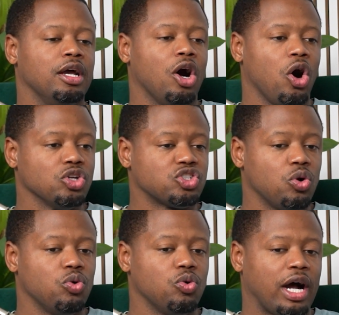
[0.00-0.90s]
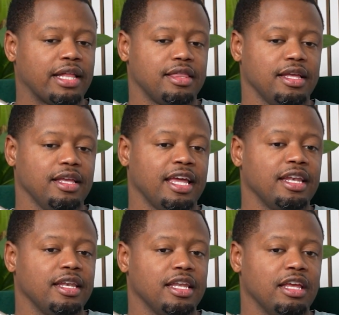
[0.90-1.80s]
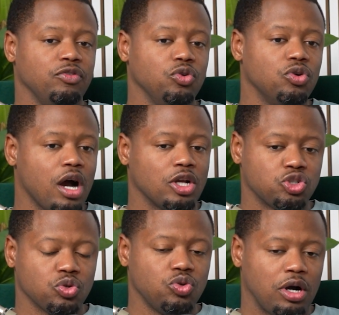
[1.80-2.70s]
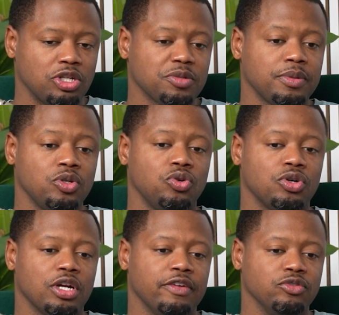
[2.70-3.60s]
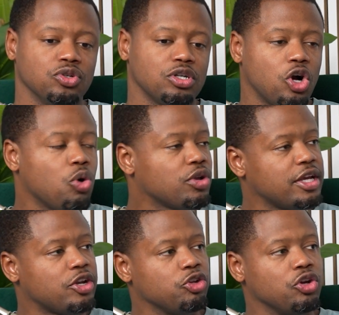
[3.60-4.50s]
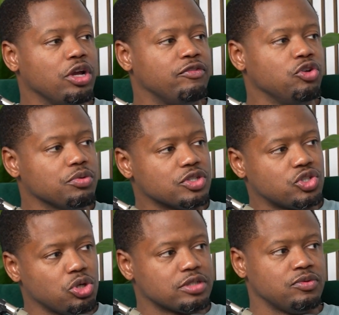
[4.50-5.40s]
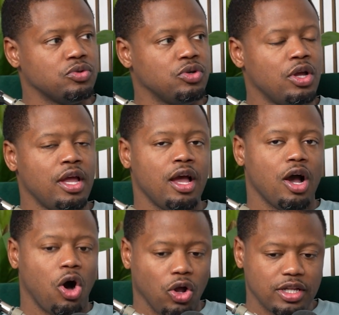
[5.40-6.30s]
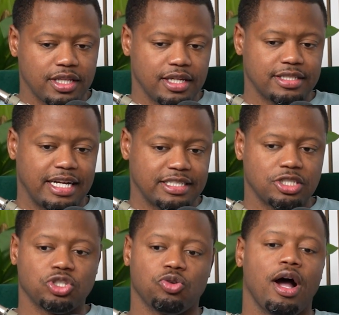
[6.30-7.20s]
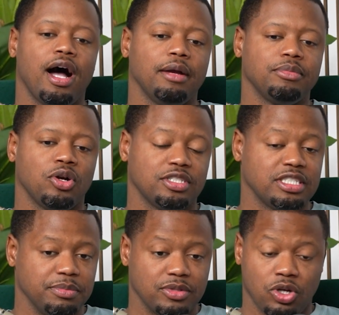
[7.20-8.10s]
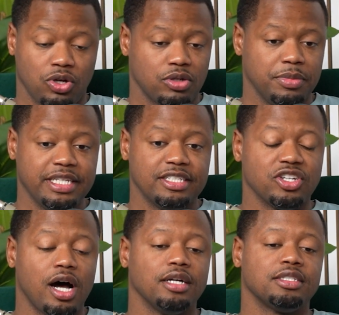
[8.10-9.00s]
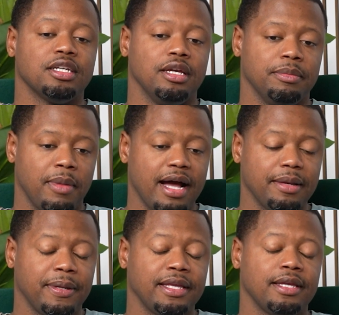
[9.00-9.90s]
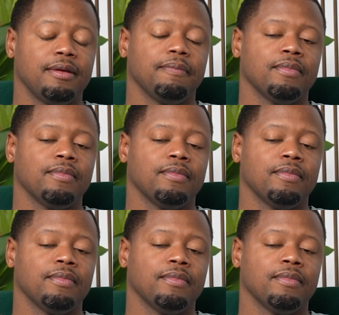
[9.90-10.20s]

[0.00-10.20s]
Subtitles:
Also, I think if you're a true entrepreneur, if you're a go-getter, if you're resourceful, all the things that I described are me and Josh, in my opinion,